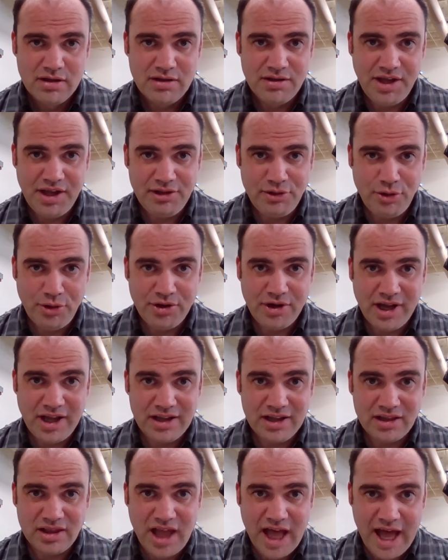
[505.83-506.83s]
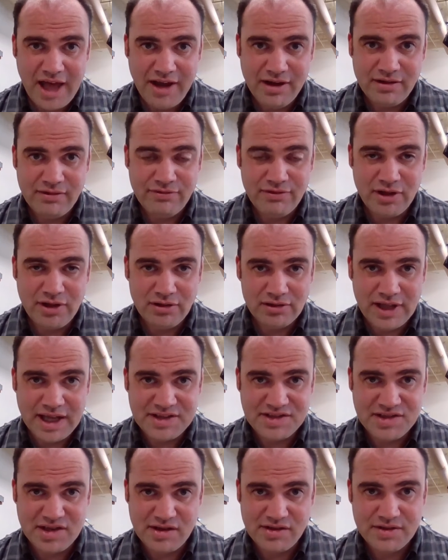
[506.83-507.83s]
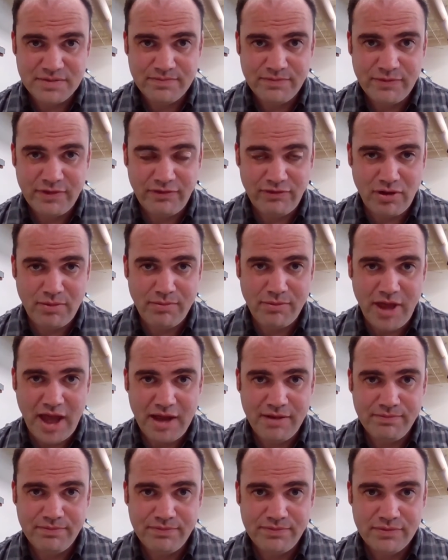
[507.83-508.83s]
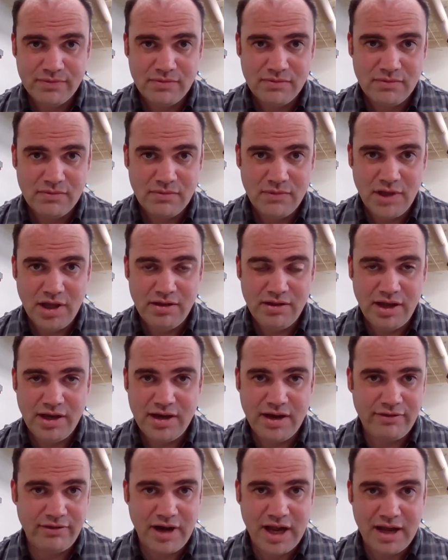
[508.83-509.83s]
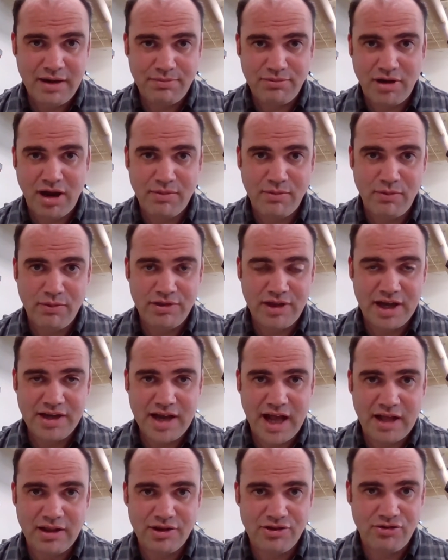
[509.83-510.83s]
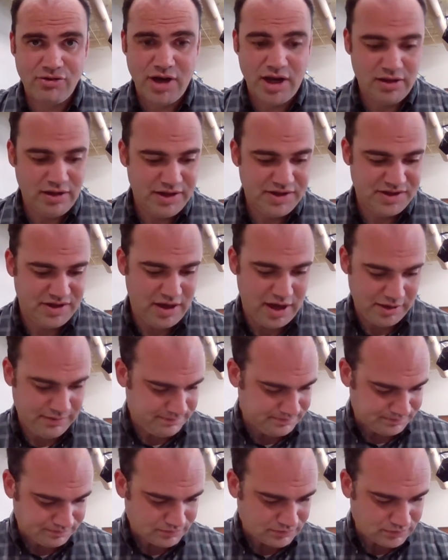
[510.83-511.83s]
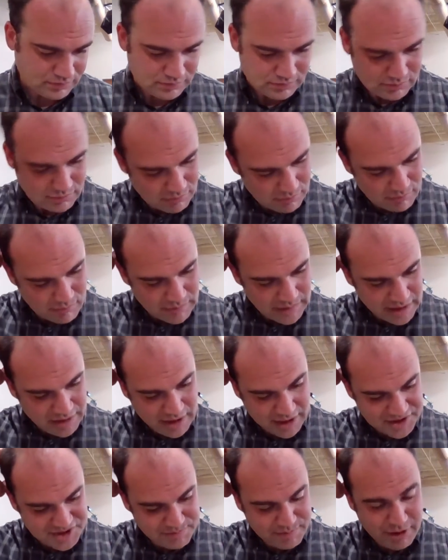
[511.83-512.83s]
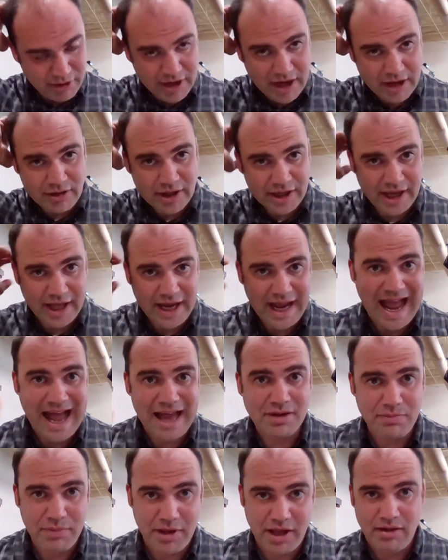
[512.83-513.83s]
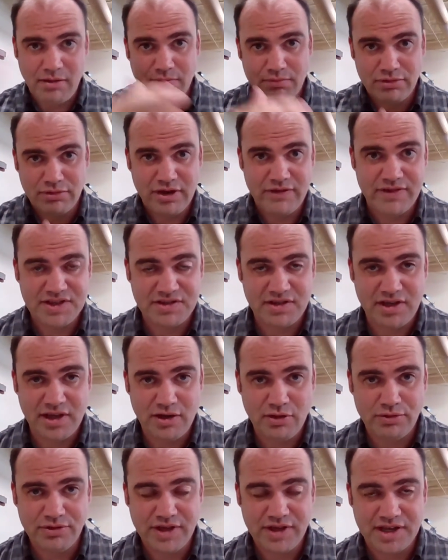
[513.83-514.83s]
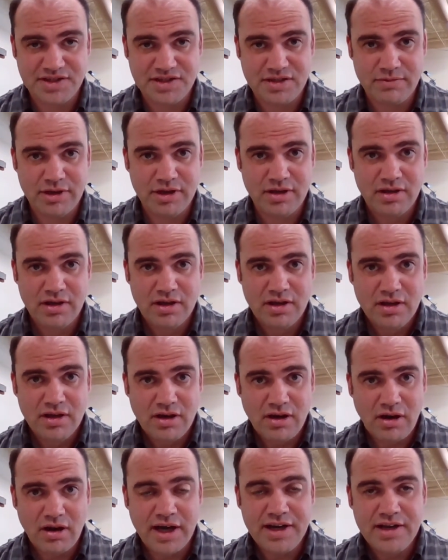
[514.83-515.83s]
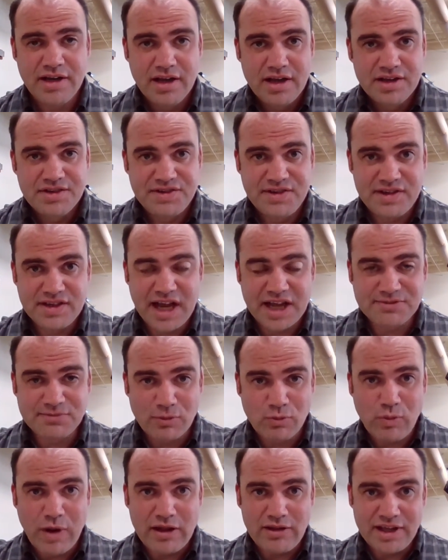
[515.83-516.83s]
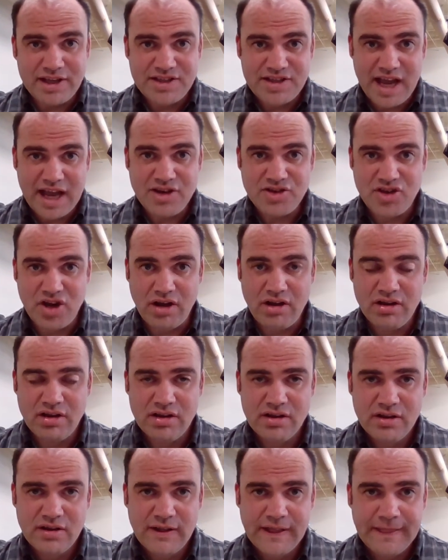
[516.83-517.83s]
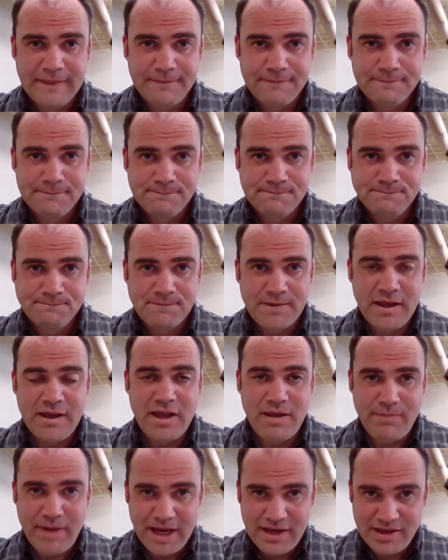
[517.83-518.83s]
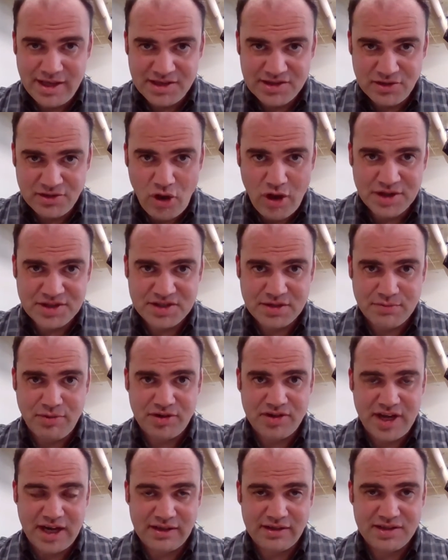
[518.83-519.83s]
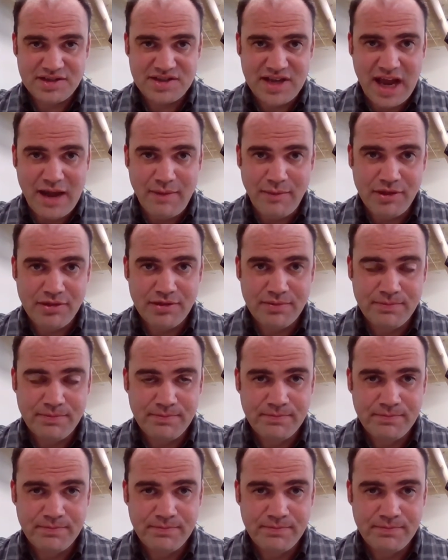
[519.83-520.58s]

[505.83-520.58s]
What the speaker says: They learned a lot of their lessons from that. They never had a problem with idolatry, at least not spelled out like it had been previously in the Old Testament. All right. So these guys were well-intentioned, and they made these laws to protect the Sabbath.